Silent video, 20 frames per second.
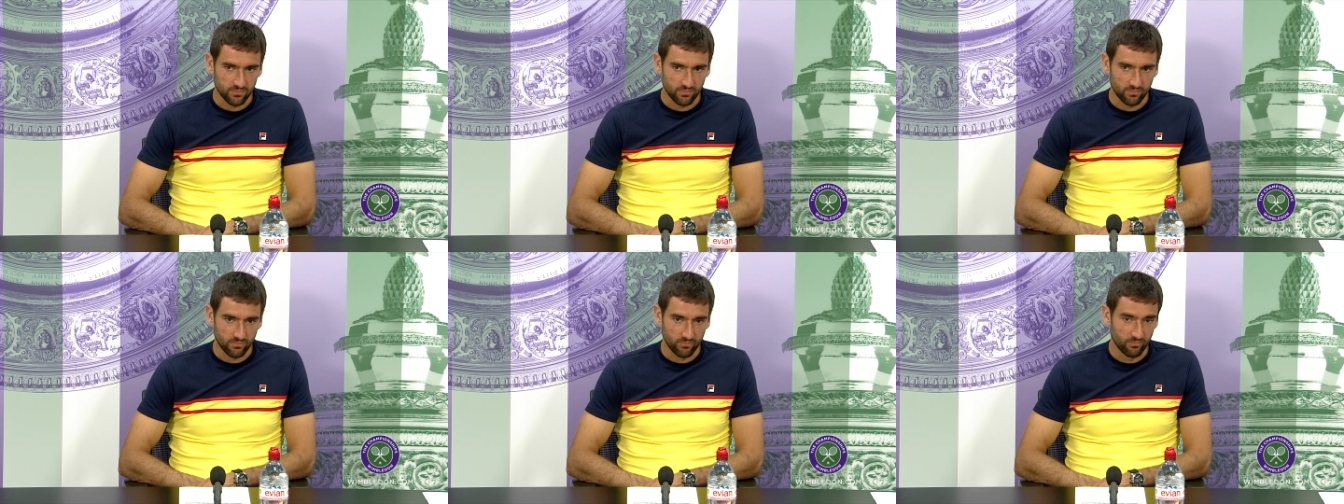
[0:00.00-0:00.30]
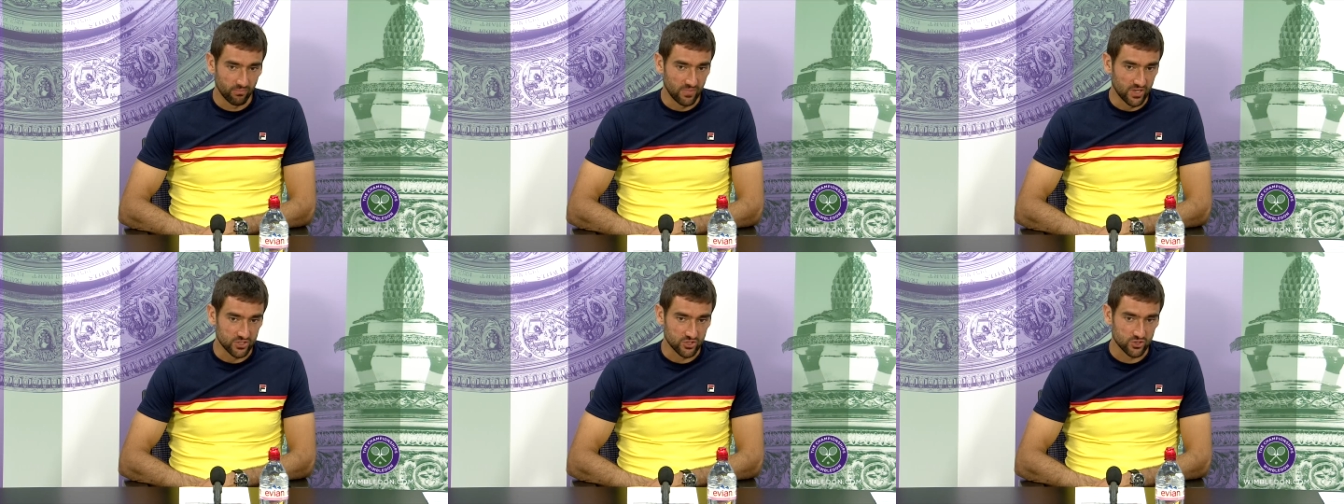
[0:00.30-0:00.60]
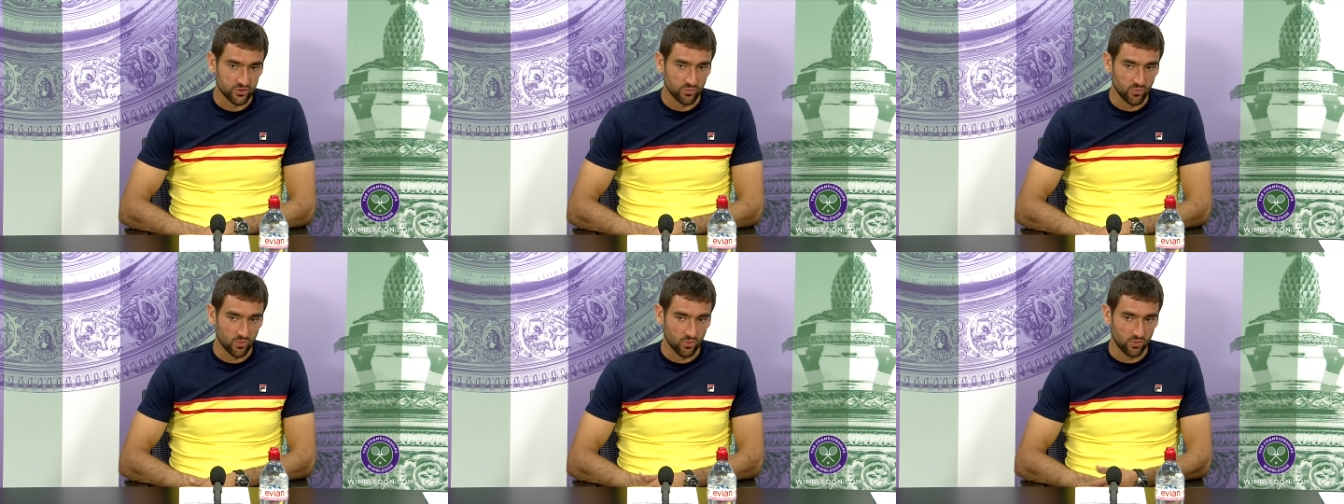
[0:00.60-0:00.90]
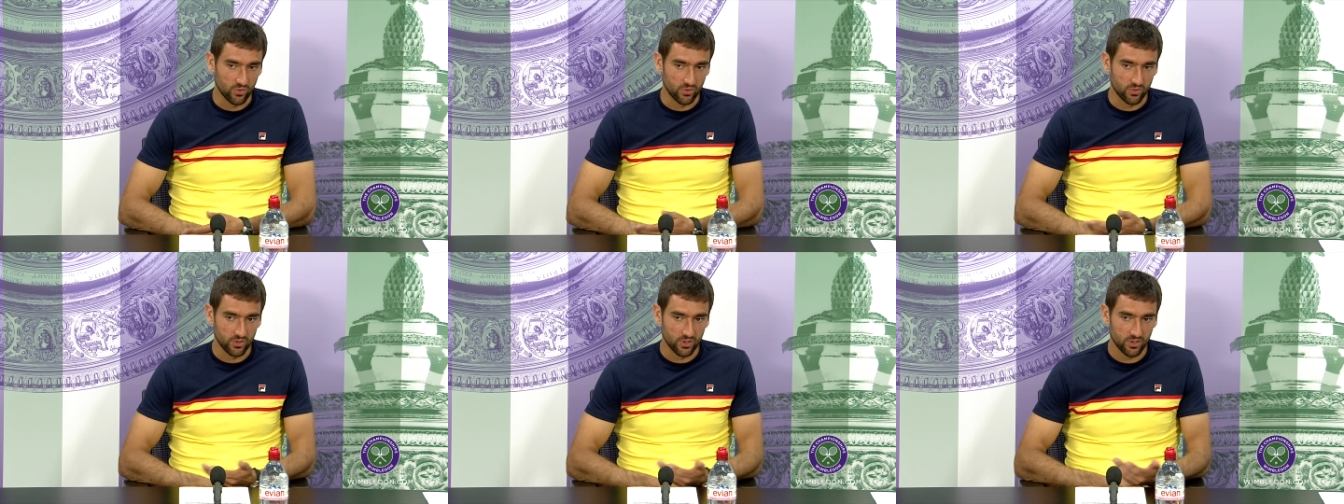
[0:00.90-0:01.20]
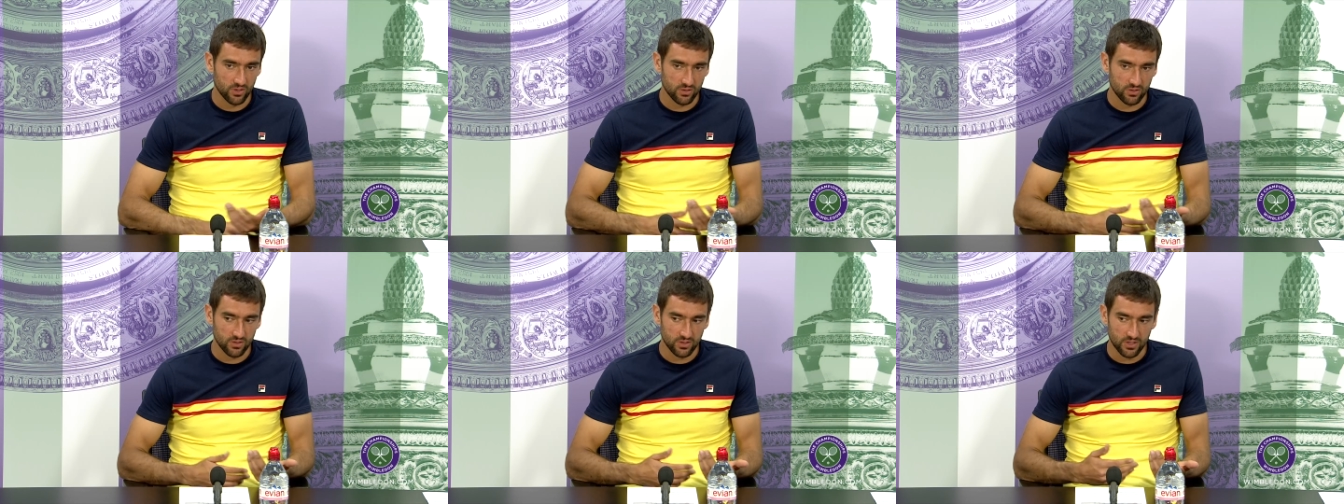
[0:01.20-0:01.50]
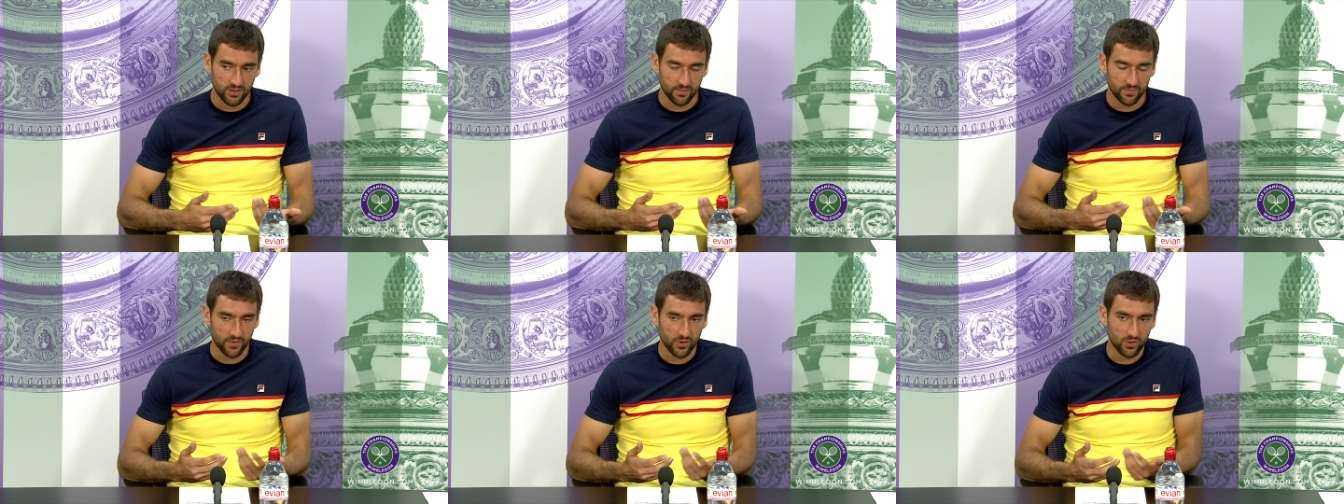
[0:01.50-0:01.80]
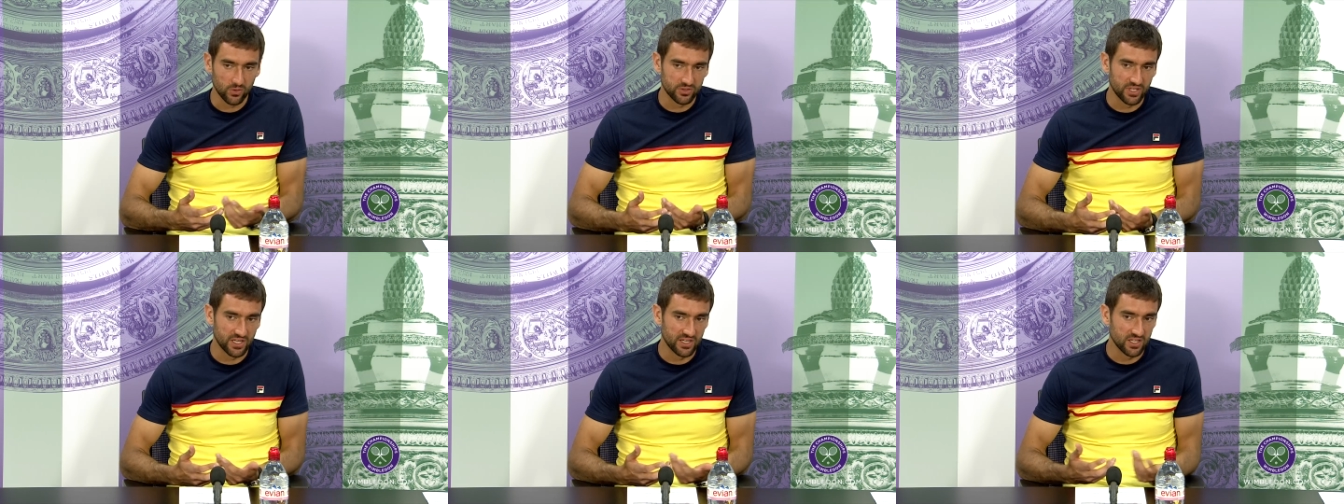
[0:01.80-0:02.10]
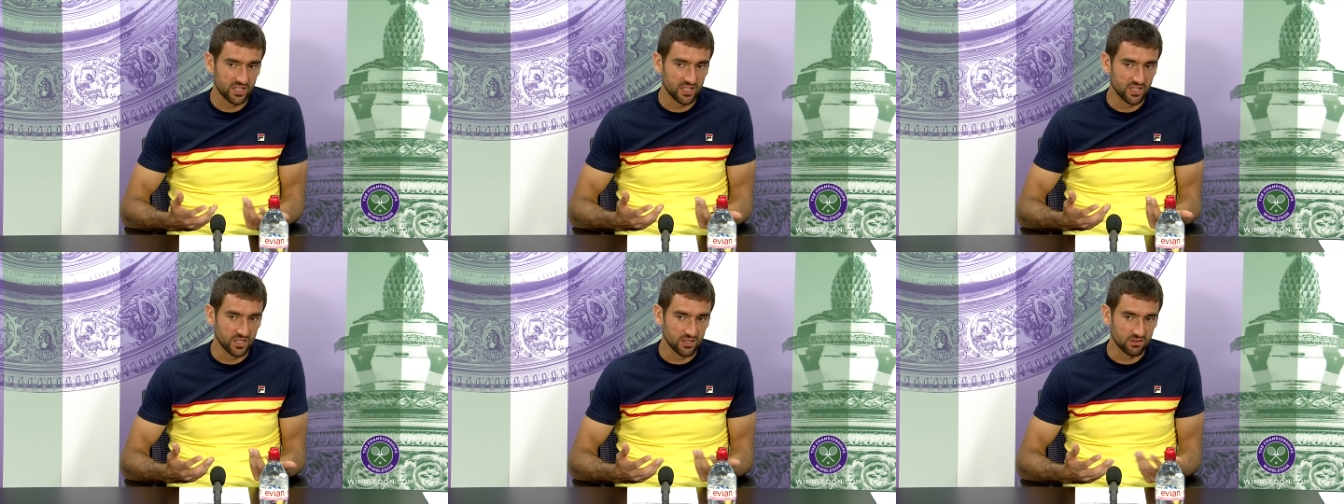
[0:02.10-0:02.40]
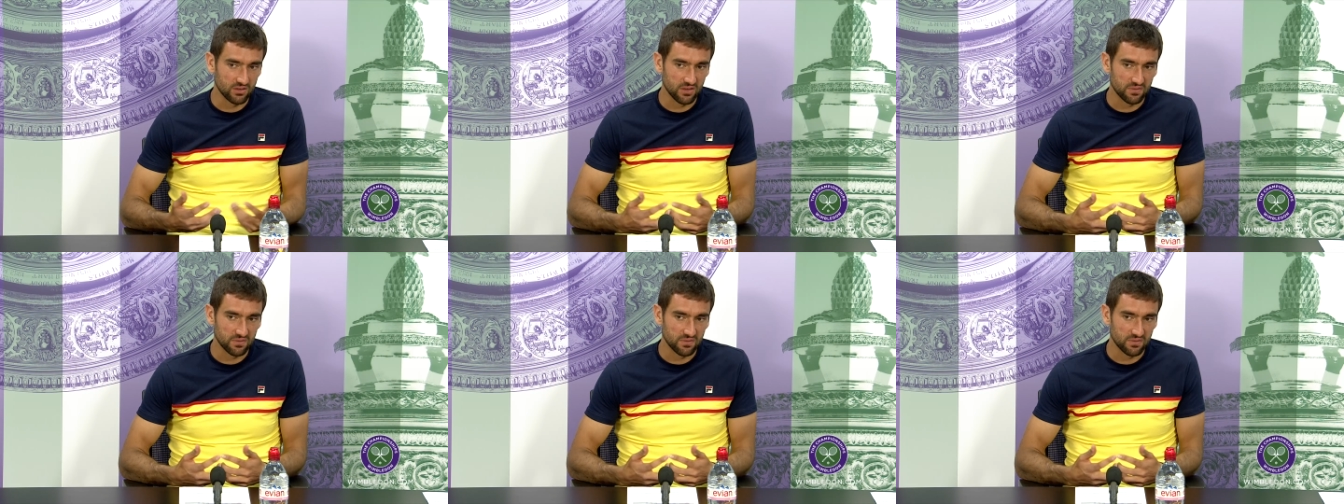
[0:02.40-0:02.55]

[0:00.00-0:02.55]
much more difficult than here.